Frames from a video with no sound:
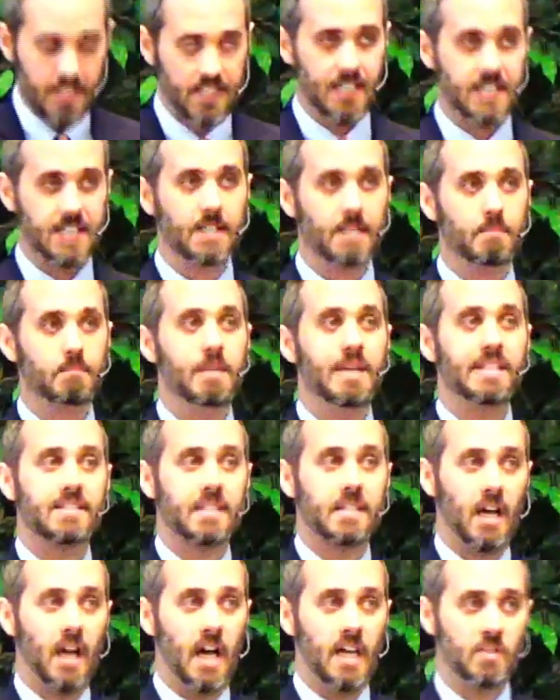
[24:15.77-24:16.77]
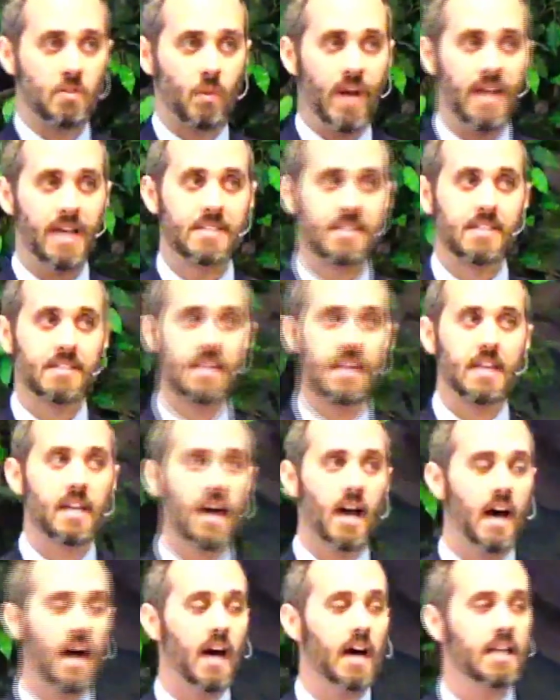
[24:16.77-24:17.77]
to submit to God's ways and say,
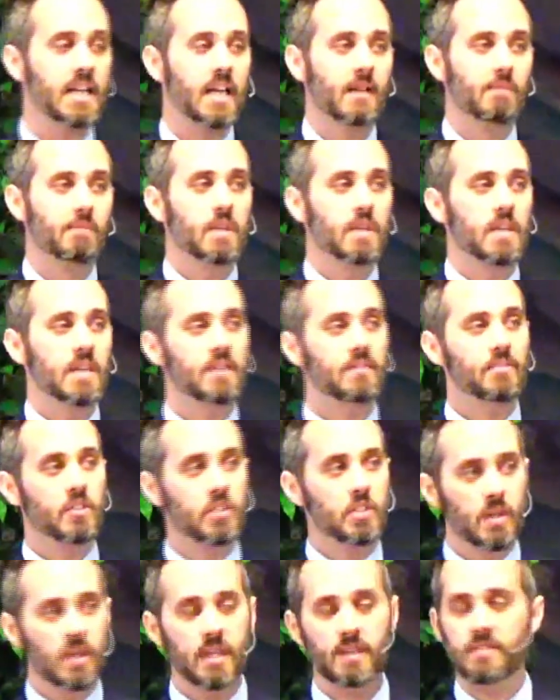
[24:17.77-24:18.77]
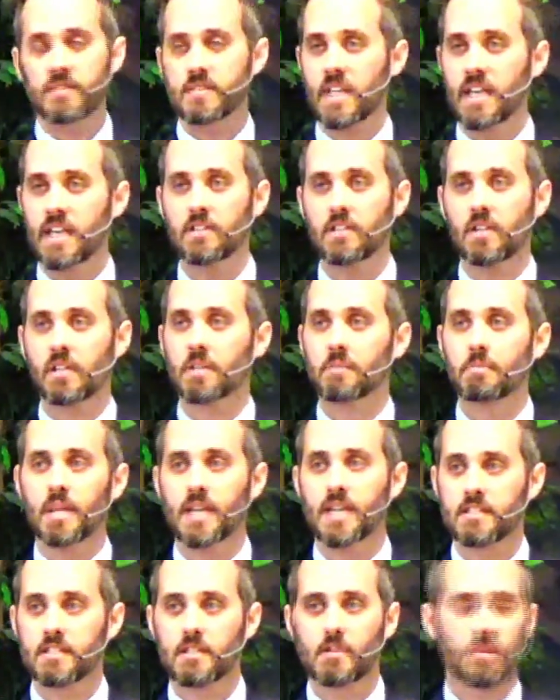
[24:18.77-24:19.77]
God, if you have said you're going to
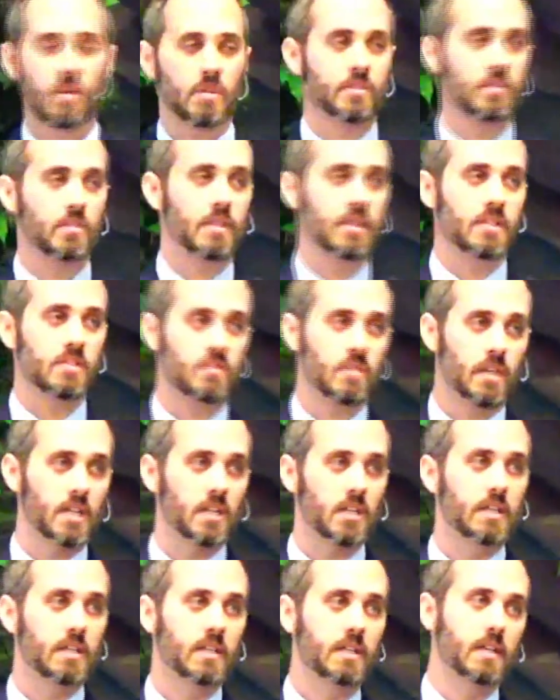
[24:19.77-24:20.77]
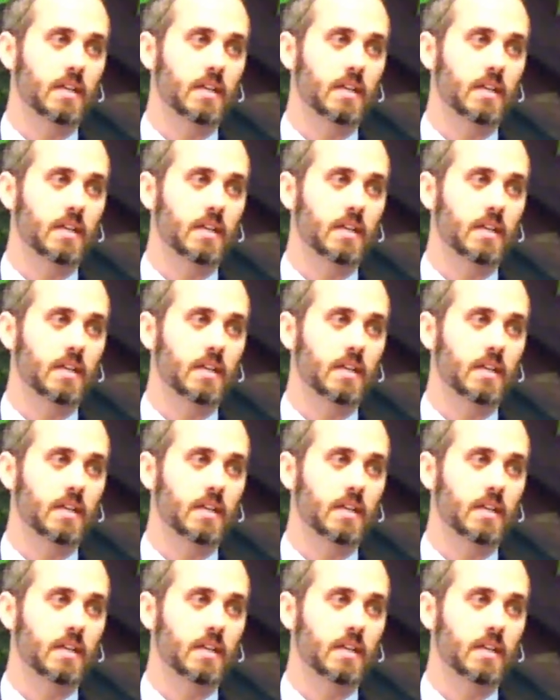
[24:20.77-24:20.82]
bless the world through Israel,